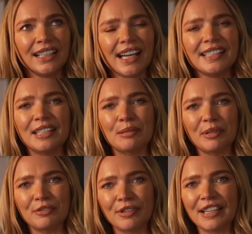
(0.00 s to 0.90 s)
I did a
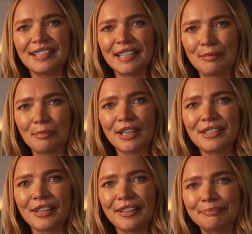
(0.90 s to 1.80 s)
bit of racing in my
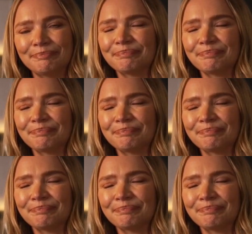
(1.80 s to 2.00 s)
time.